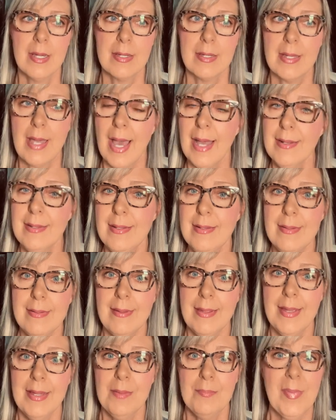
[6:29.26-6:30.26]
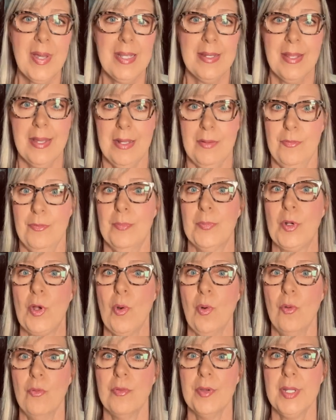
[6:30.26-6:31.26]
God didn't take my dad from
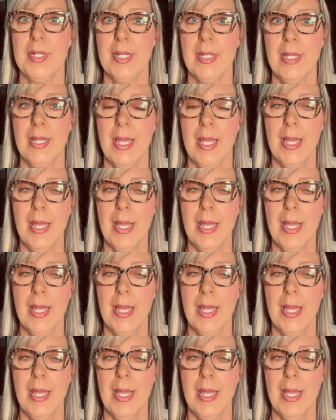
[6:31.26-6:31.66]
COVID.